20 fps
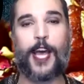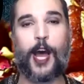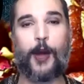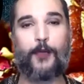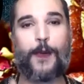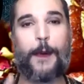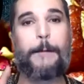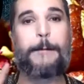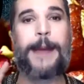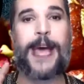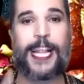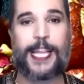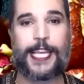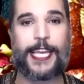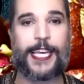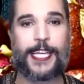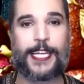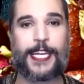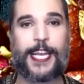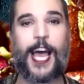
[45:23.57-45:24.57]
a
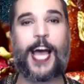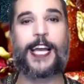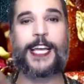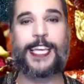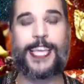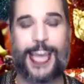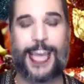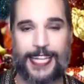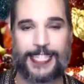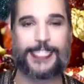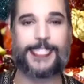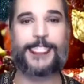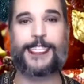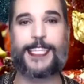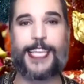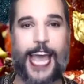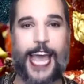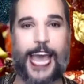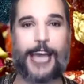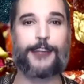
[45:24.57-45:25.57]
rebellion against
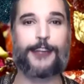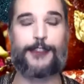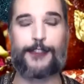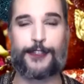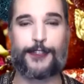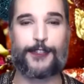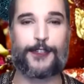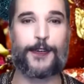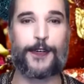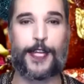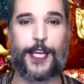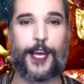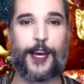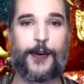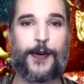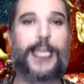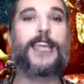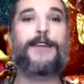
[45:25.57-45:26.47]
the actor studio.